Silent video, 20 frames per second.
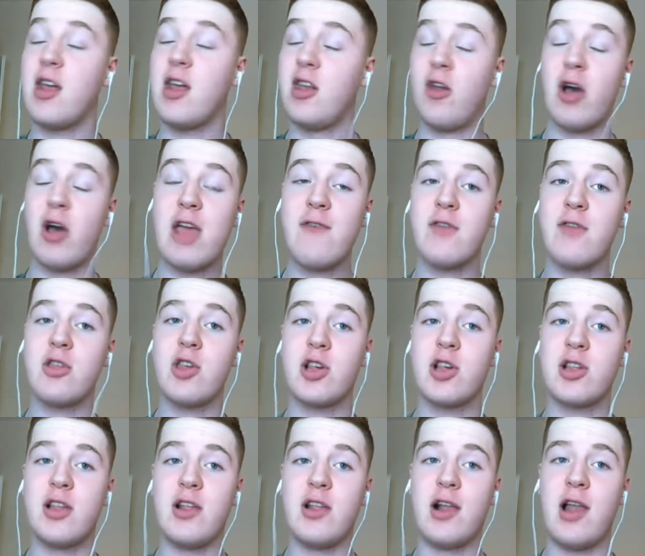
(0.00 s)
not even
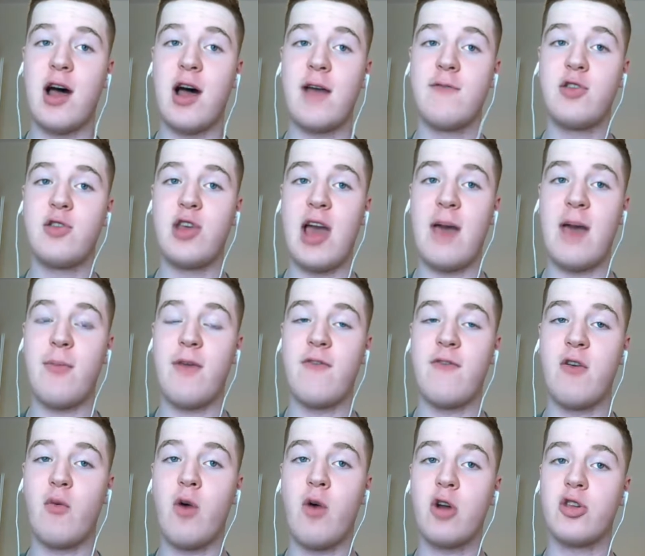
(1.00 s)
just in the live chat, but if
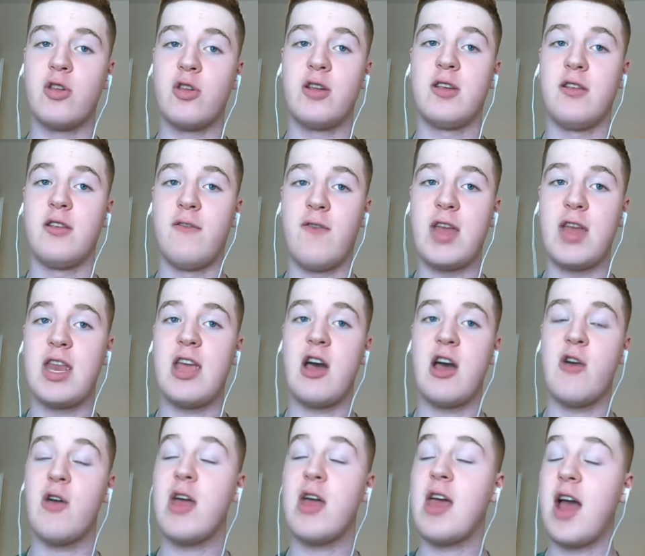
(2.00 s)
you're watching this as a
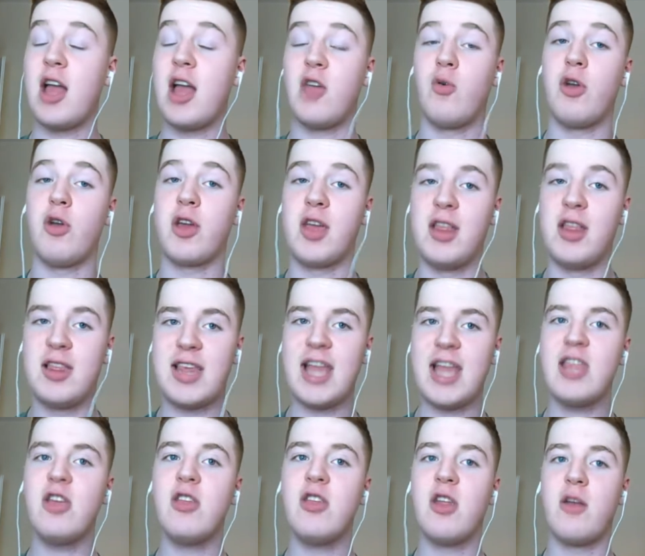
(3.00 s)
video and you want to
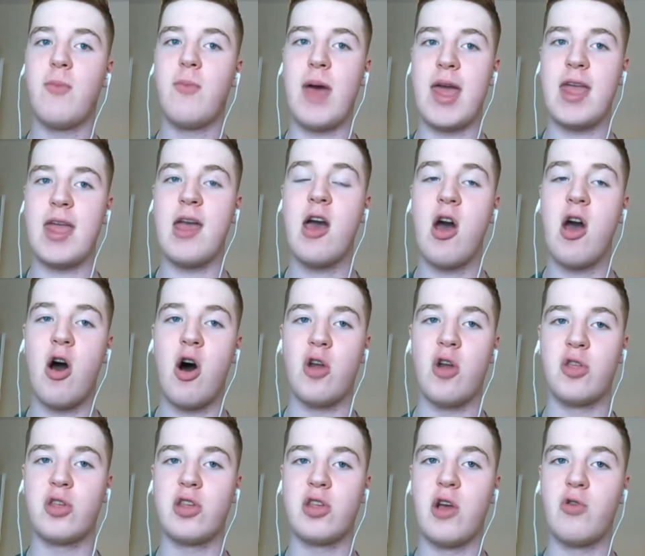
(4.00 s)
continue the debate
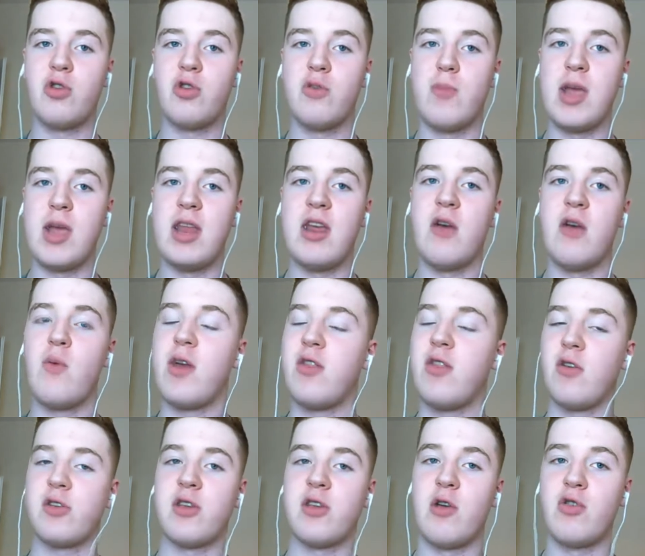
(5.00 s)
on social media with
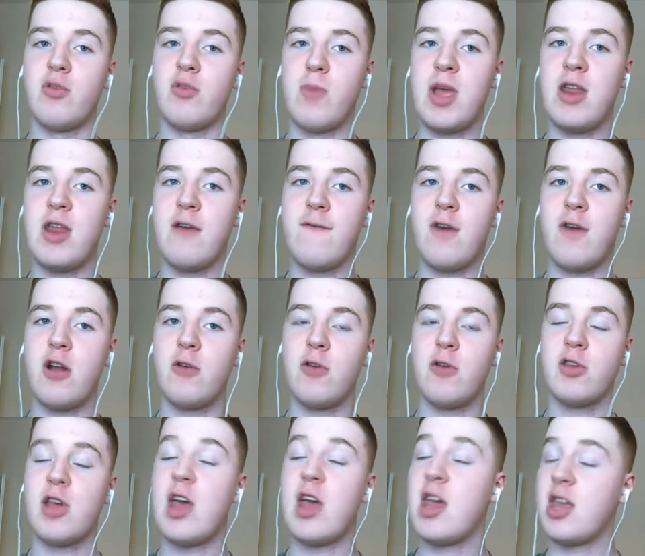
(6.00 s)
your social media
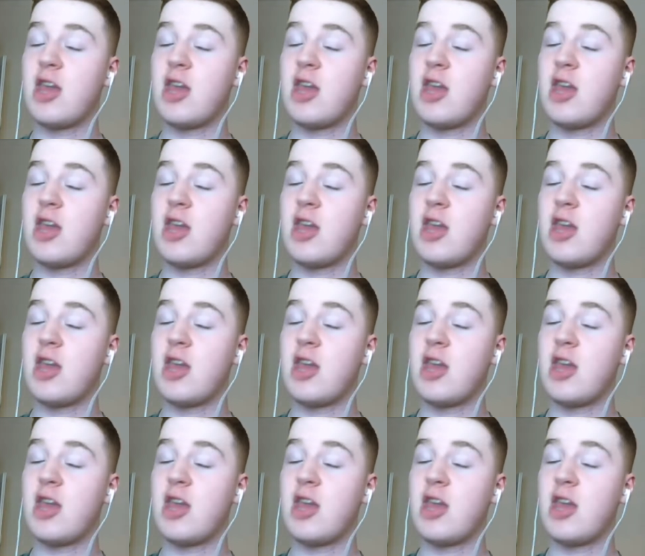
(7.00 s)
followers,